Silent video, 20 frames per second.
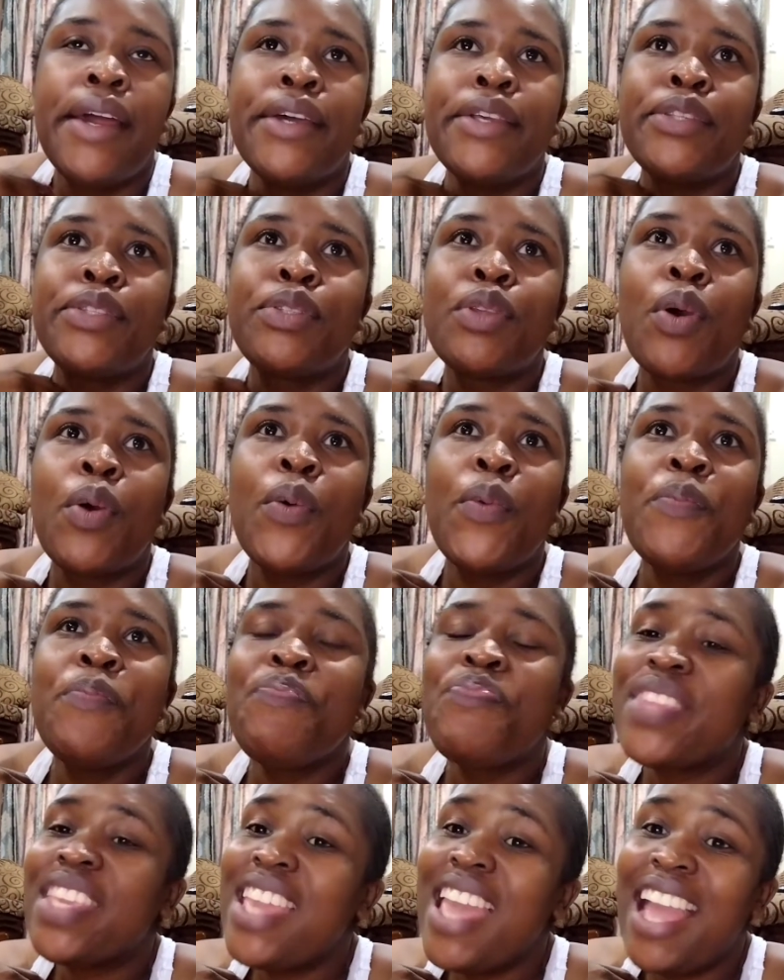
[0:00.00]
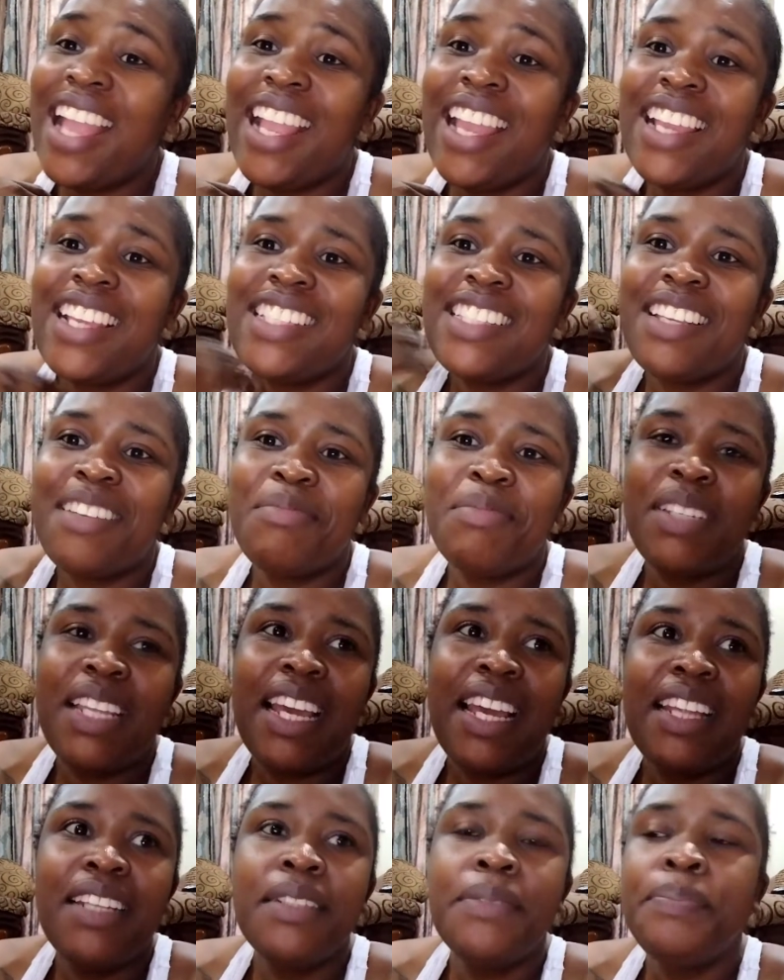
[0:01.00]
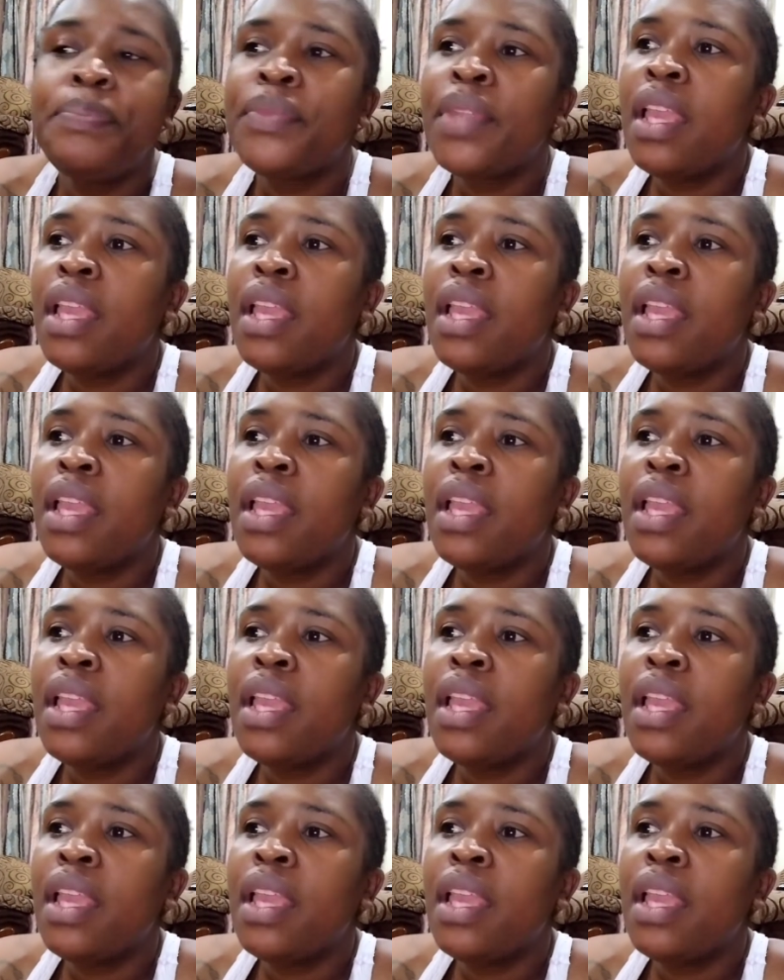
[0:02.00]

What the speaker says: So yeah guys, I'm done.